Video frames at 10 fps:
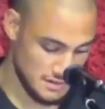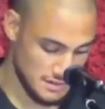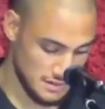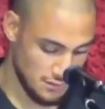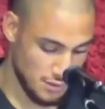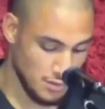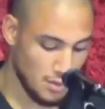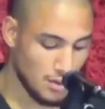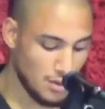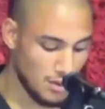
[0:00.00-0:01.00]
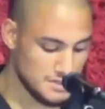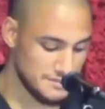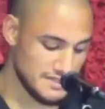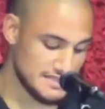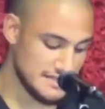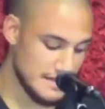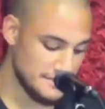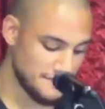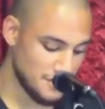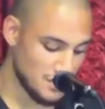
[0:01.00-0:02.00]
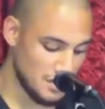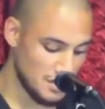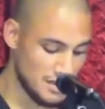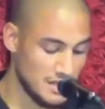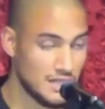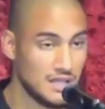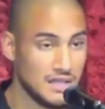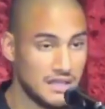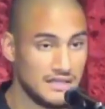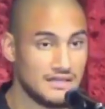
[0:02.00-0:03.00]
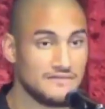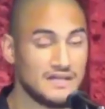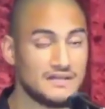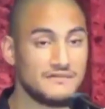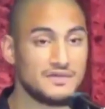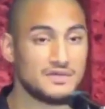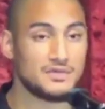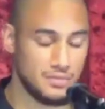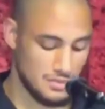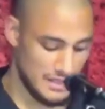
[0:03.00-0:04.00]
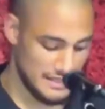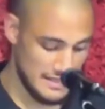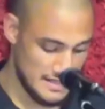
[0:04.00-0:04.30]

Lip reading: We will all ultimately stand before God and give an individual account.